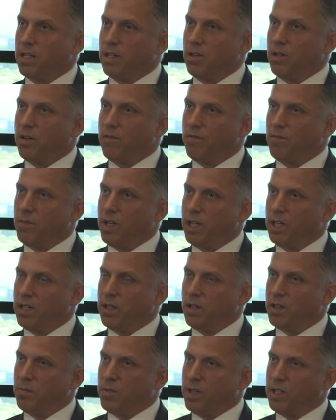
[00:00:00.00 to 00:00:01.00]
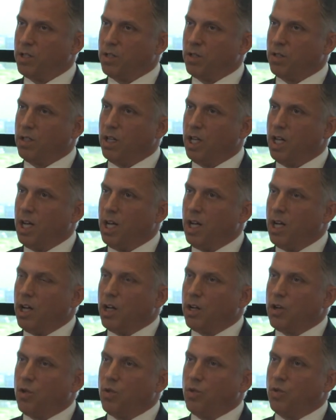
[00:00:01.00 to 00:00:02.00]
You have made special
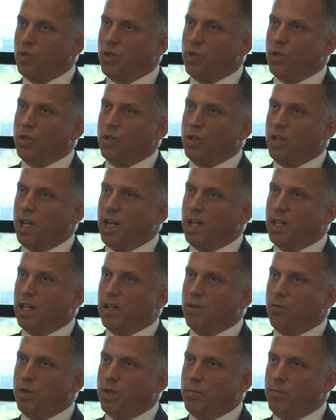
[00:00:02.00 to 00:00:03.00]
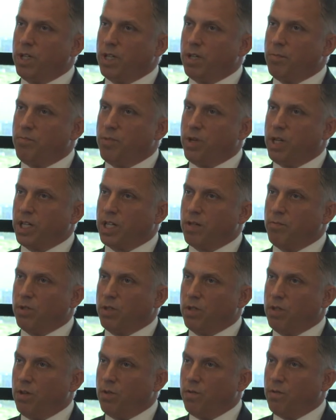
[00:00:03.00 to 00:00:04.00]
clauses that will be
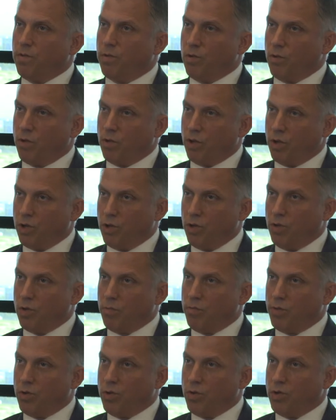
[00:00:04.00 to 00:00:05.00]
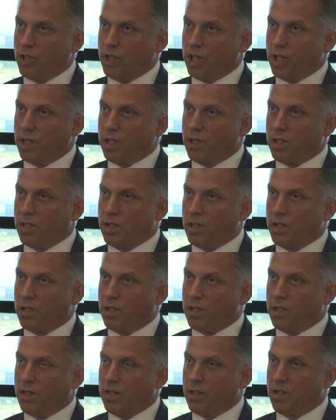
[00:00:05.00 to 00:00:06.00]
applicable for your projects.
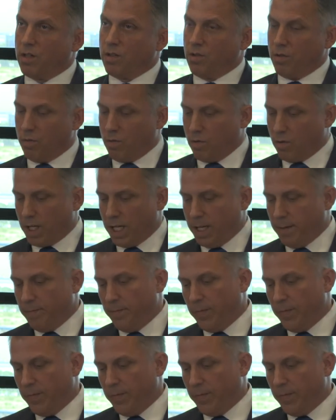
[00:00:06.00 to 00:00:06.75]
Okay?